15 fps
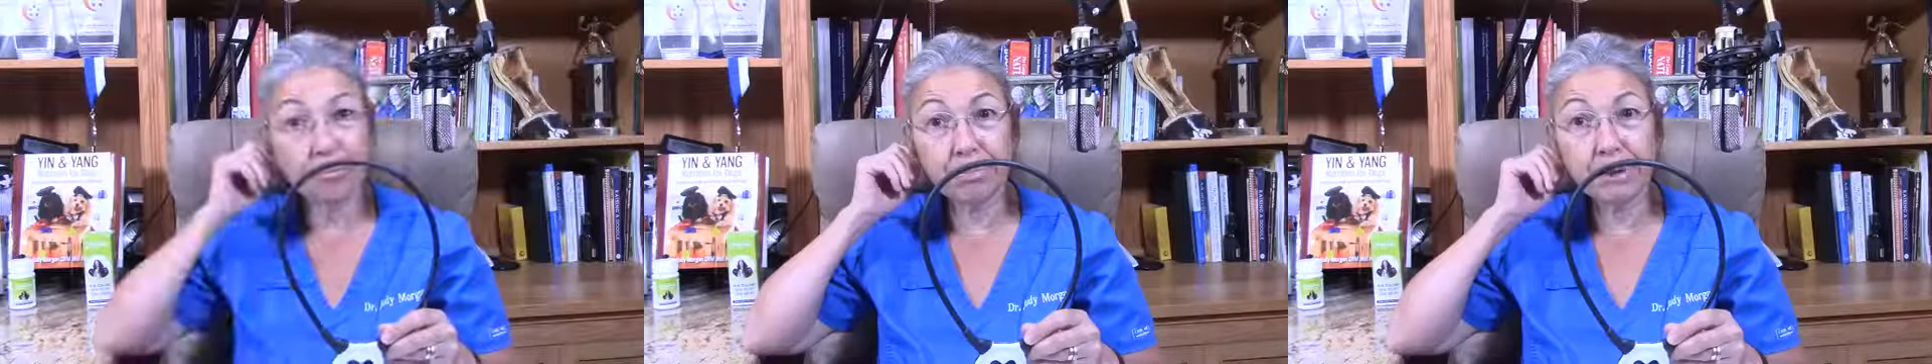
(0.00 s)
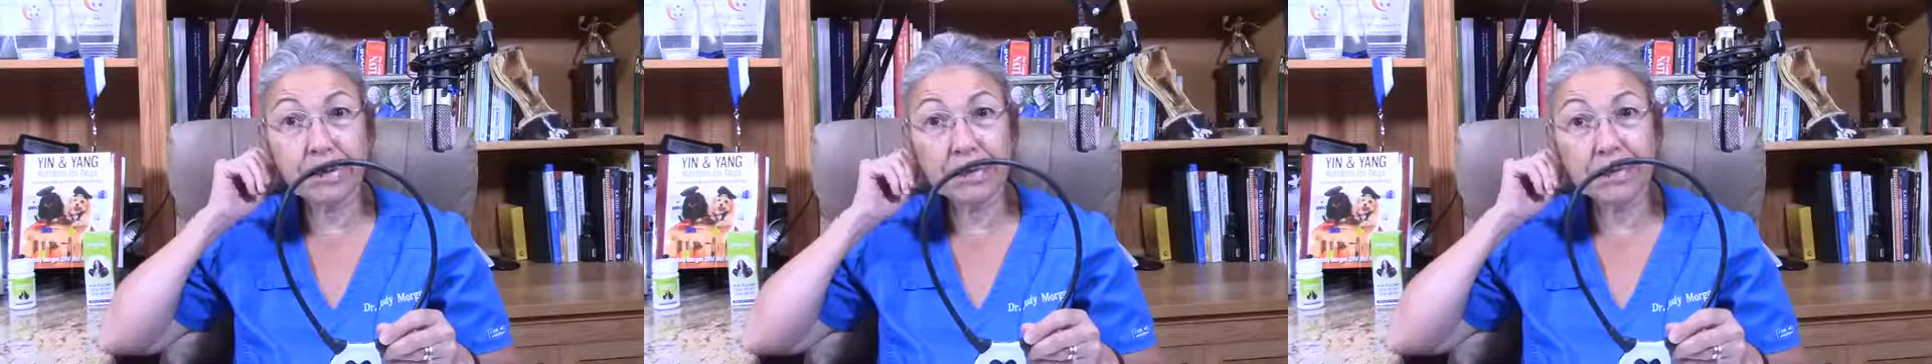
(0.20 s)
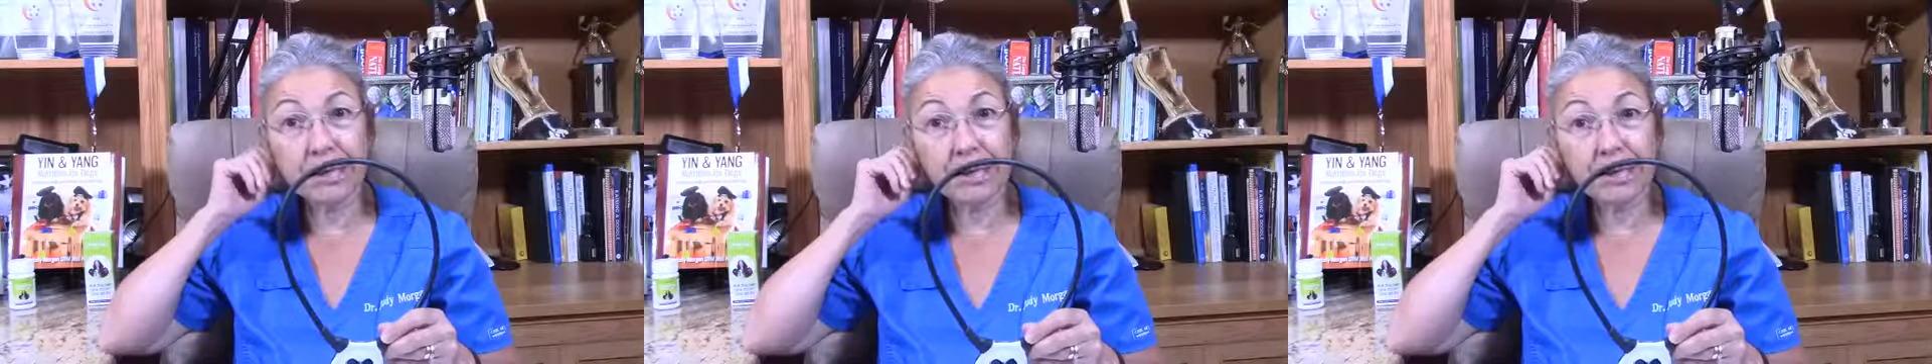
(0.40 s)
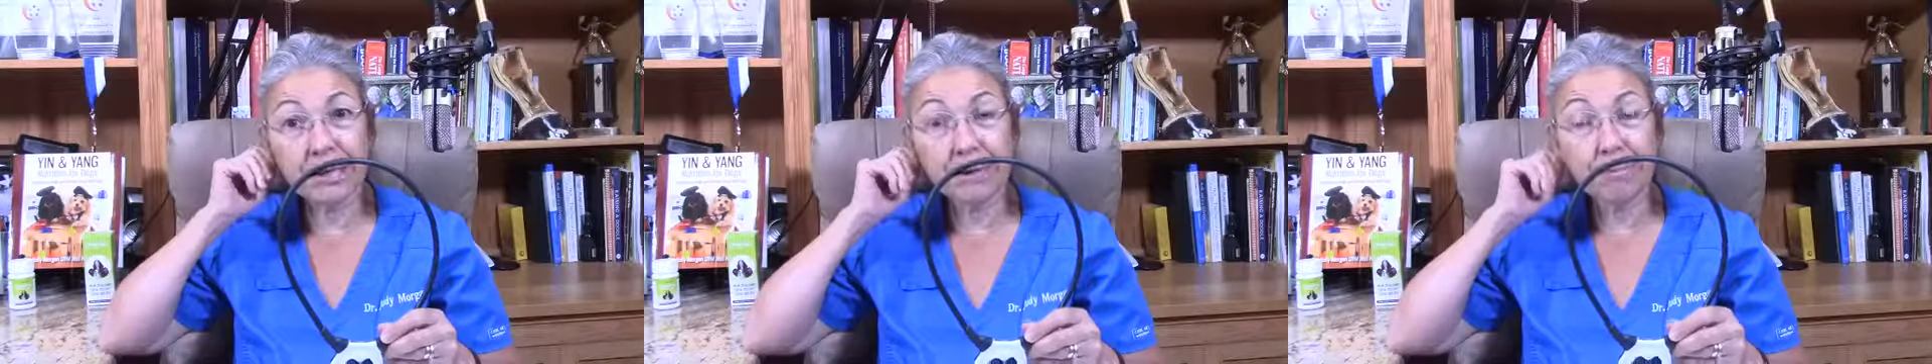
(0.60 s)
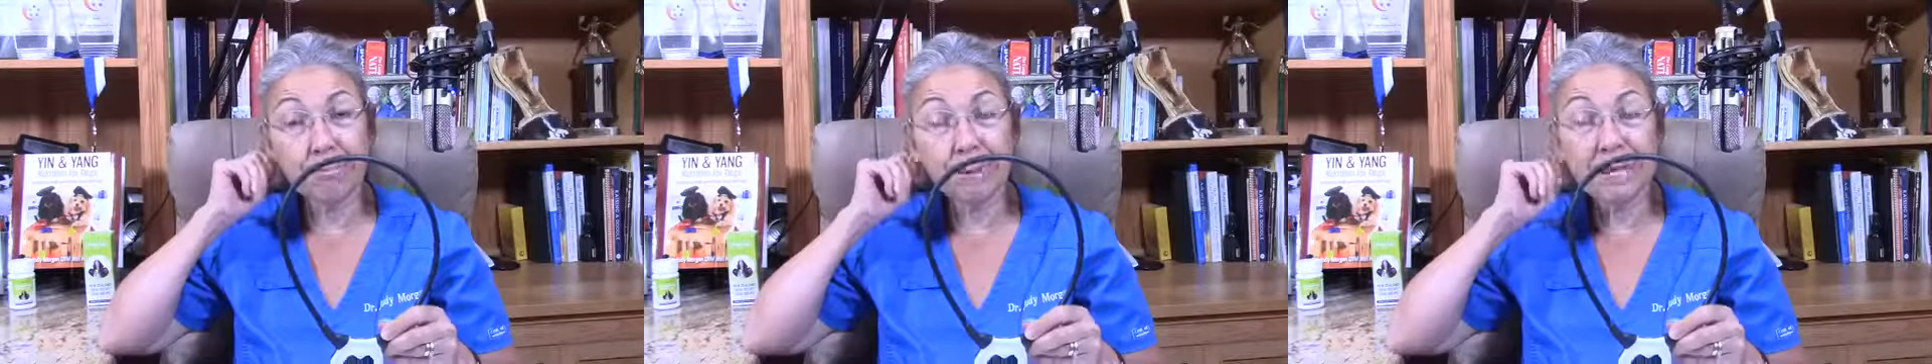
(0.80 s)
plating
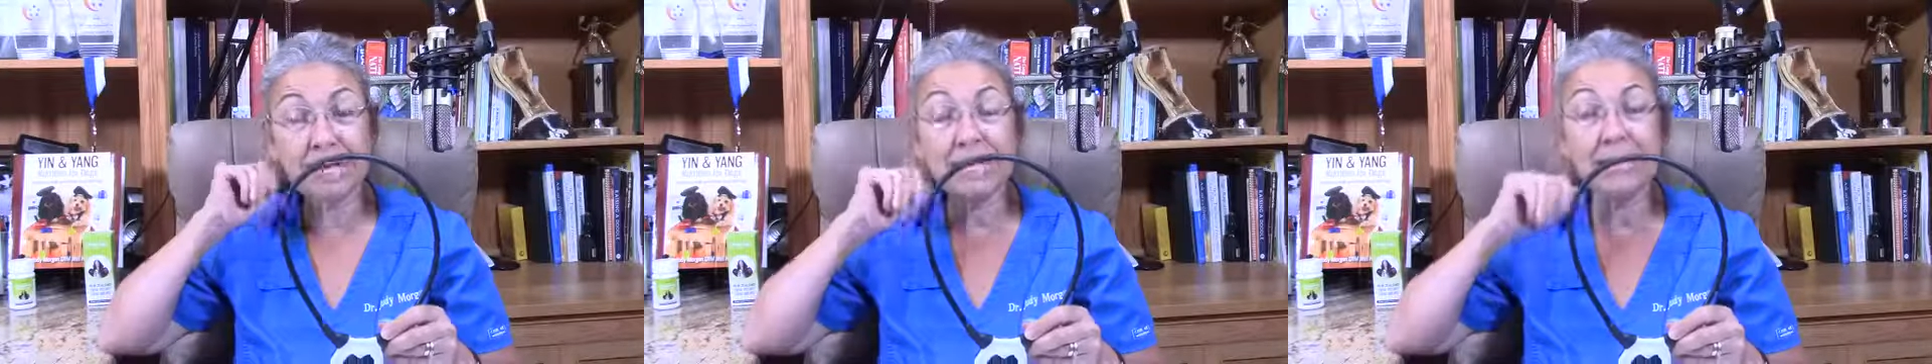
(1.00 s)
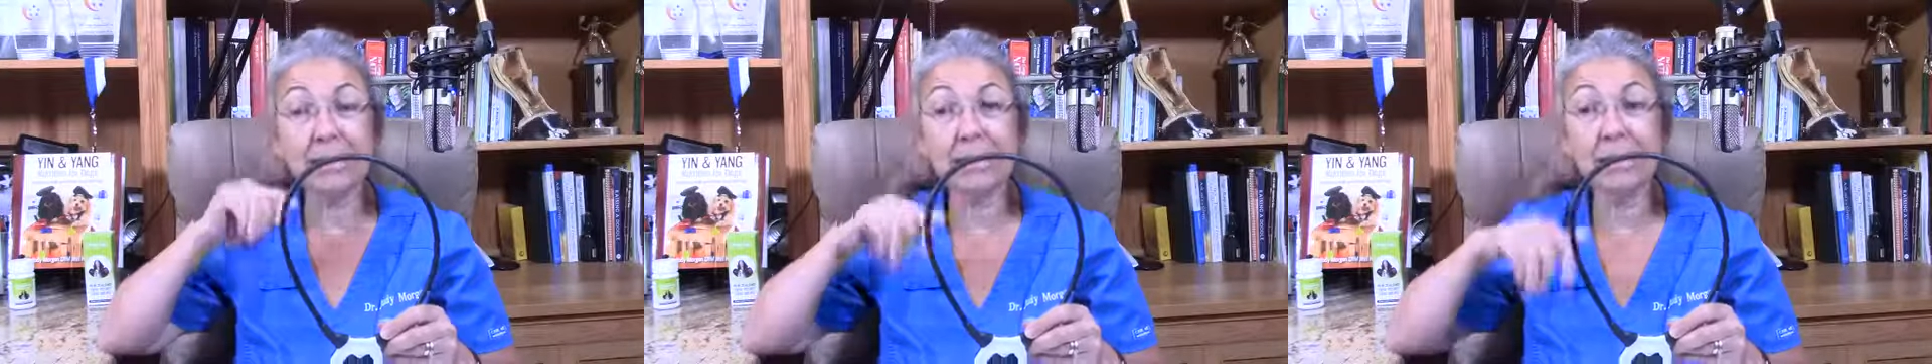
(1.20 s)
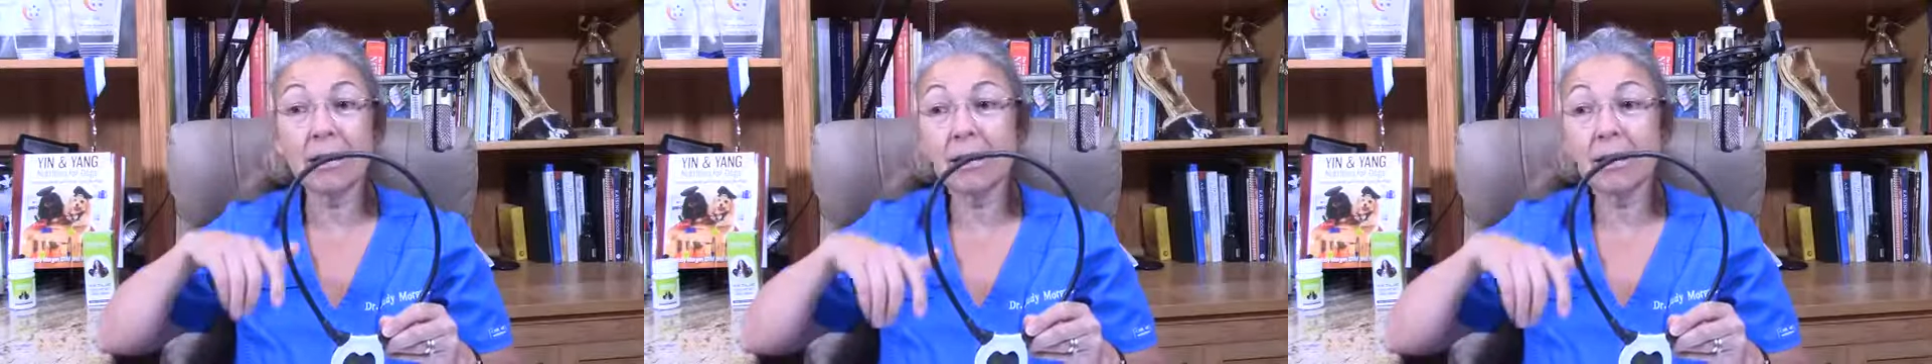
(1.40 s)
and pinning.